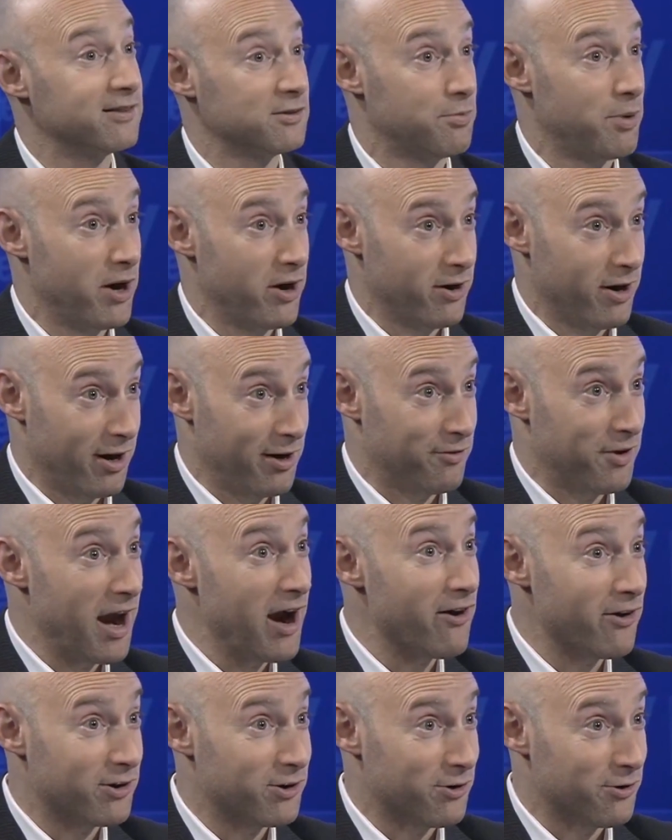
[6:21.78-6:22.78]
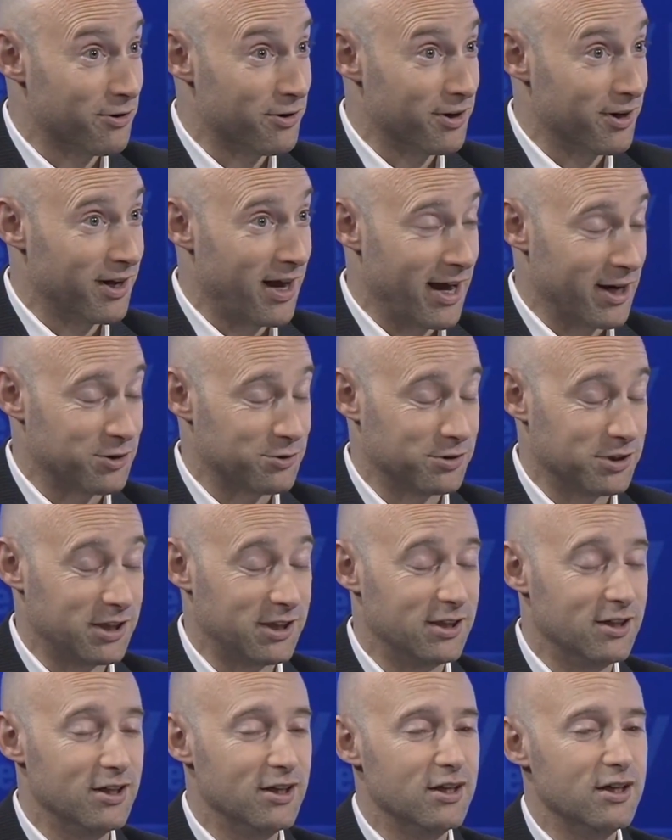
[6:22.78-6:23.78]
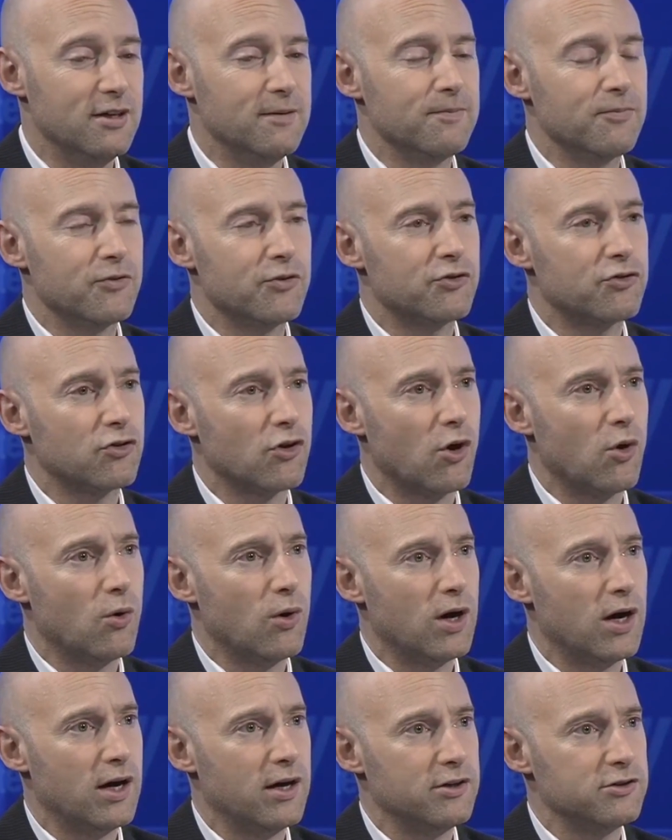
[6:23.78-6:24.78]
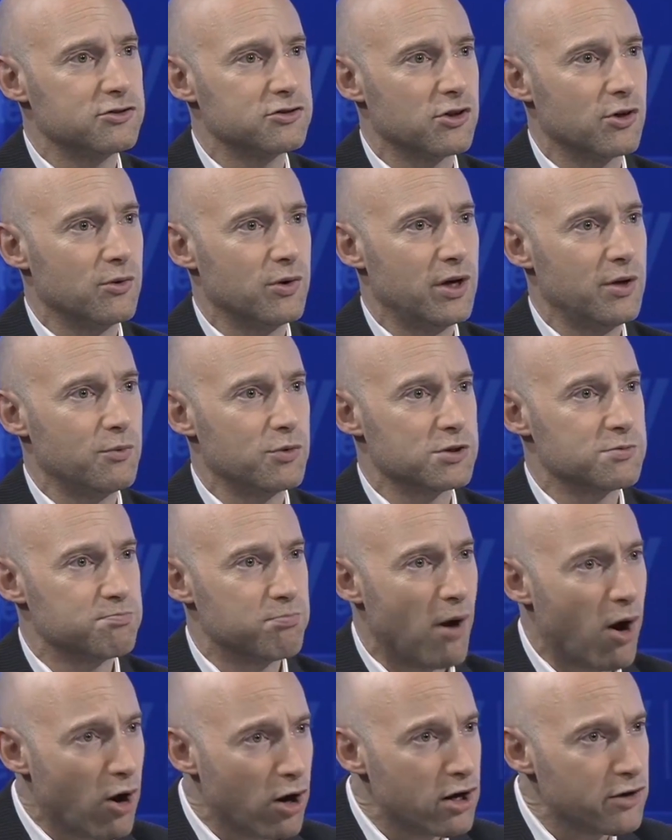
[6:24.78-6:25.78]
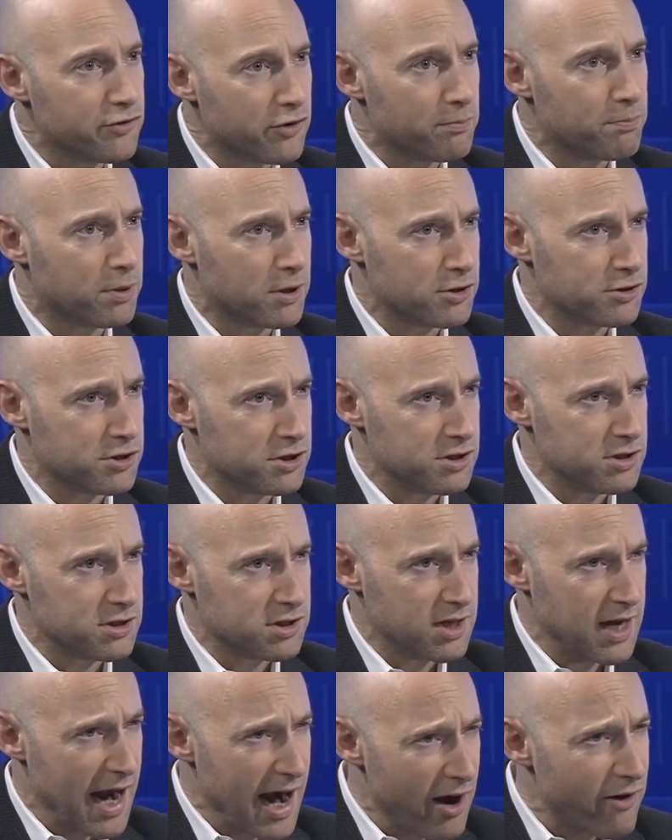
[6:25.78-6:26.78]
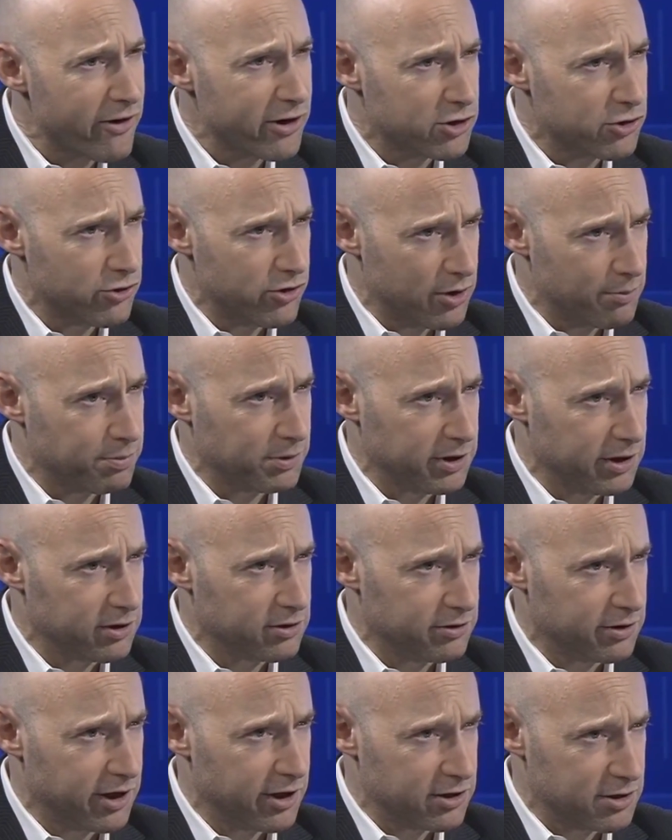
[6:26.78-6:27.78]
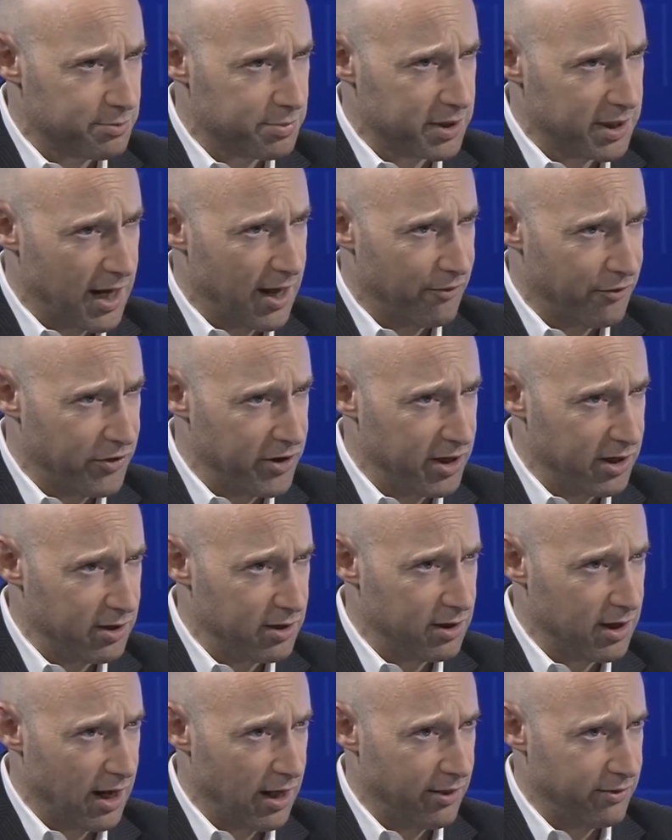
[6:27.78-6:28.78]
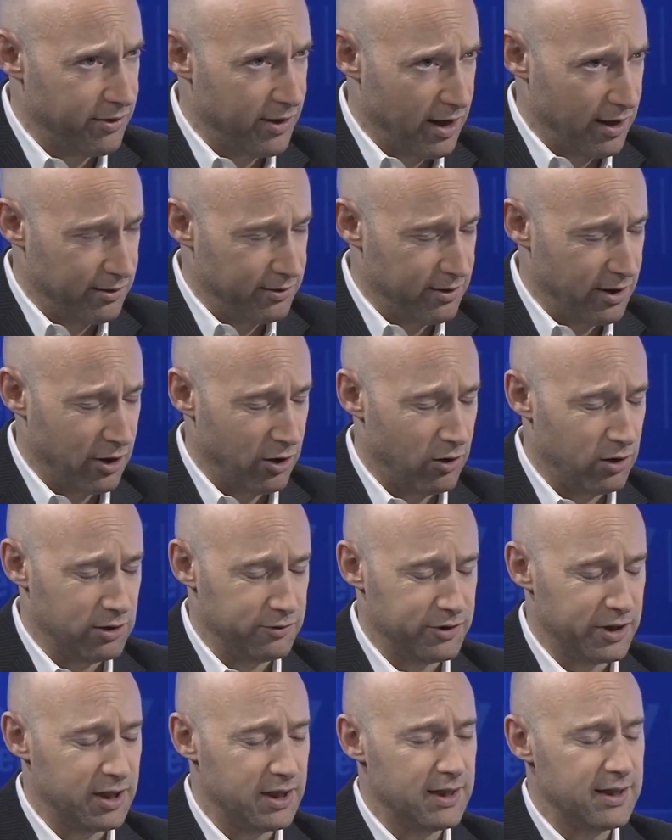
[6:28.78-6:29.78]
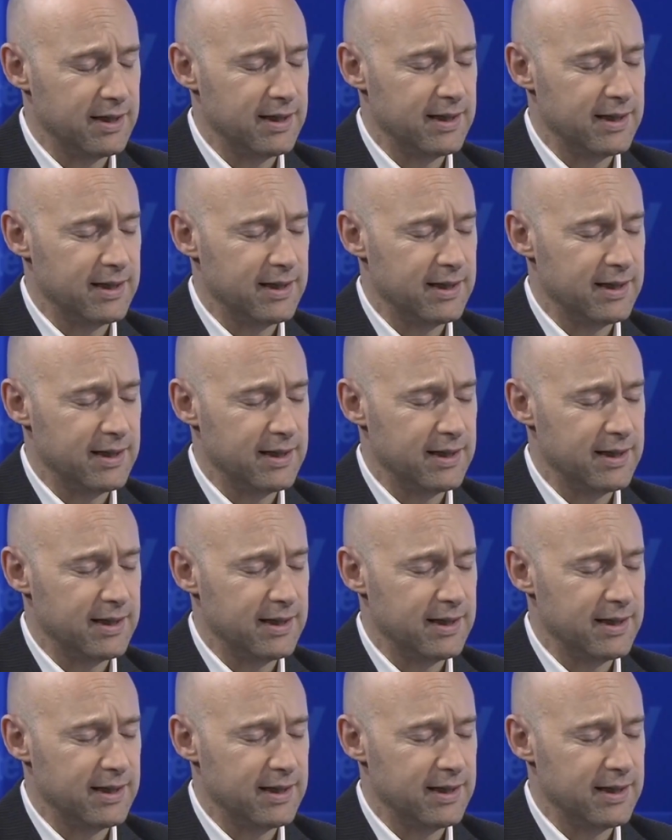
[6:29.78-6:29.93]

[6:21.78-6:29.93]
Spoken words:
as a paragon of character, actually. So it was part of a person's character, their political character, but not all of it.